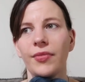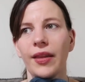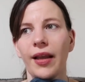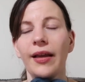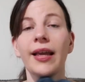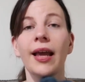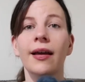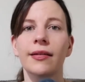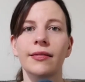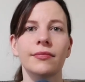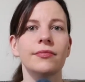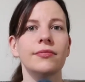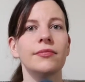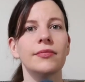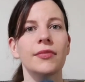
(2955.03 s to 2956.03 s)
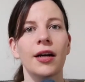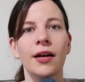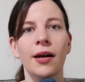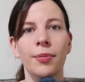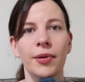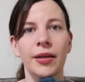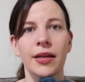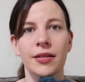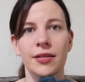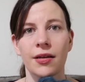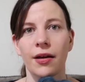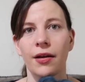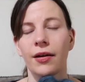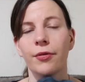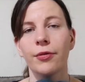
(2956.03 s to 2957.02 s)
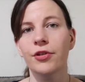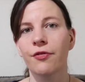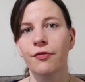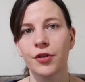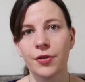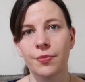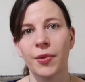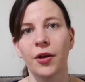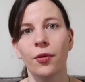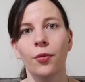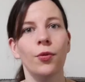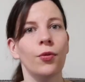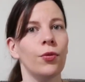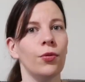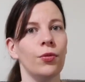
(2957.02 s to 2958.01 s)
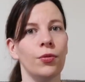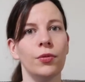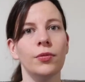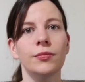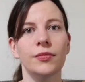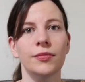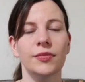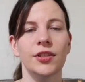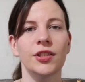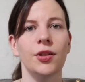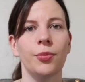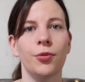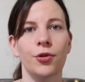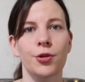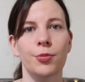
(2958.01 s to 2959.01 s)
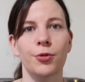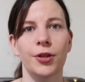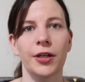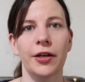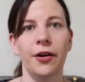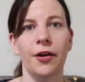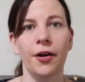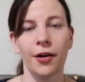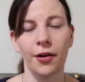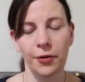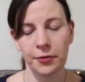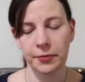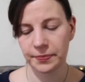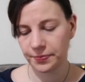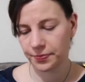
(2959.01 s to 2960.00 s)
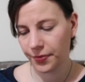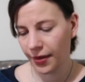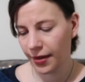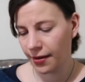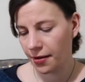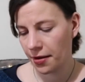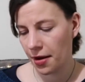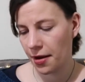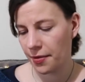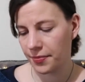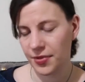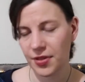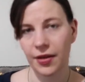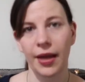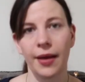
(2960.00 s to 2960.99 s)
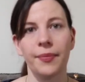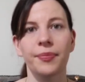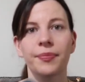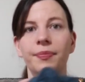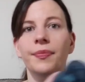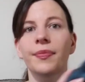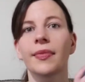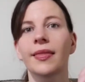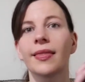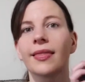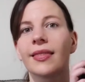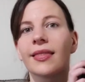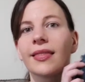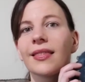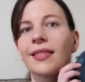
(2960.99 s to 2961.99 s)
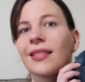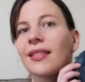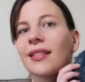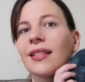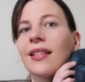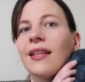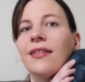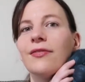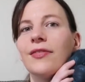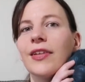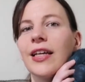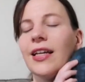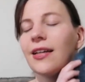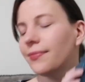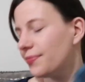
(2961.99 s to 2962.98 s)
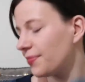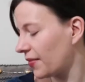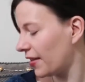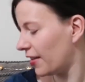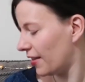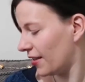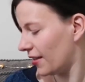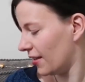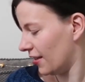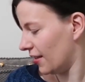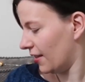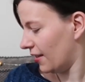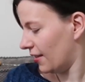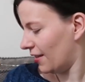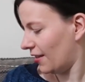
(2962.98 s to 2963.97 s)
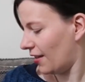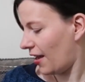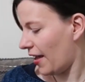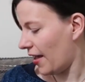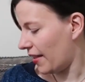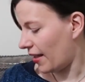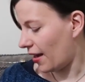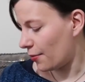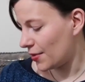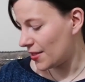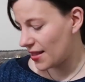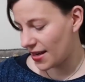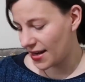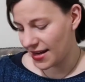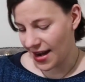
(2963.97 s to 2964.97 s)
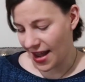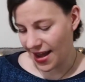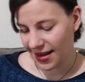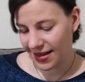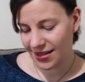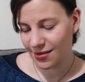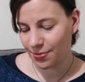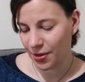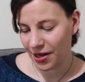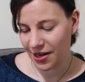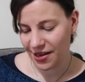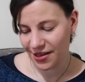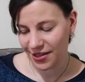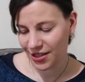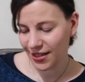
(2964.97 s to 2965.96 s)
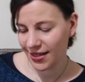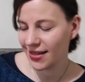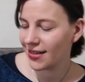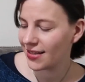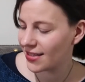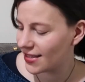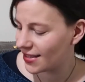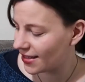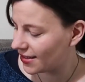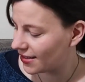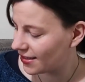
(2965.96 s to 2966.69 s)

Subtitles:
again, a couple of years ago it would have just been all superwash merino nylon. So yeah, lovely. That was the next purchase.